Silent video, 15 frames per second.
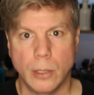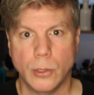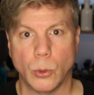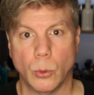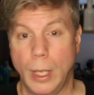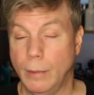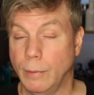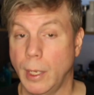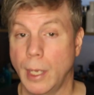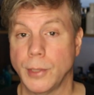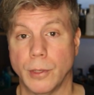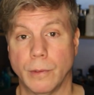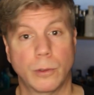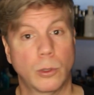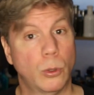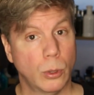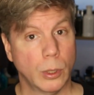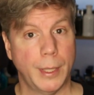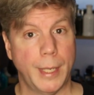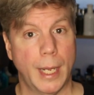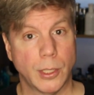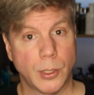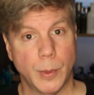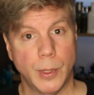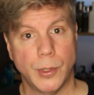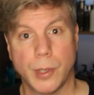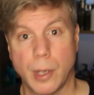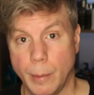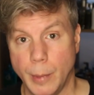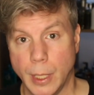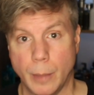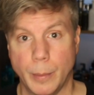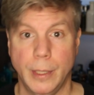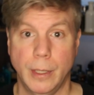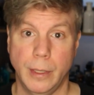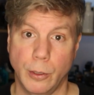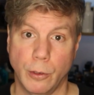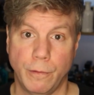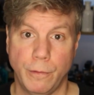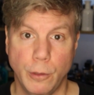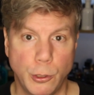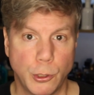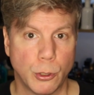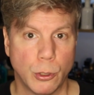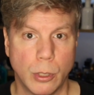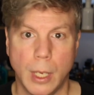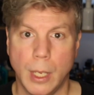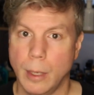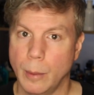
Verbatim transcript: So we'll have lots of cool announcements coming up in the near future,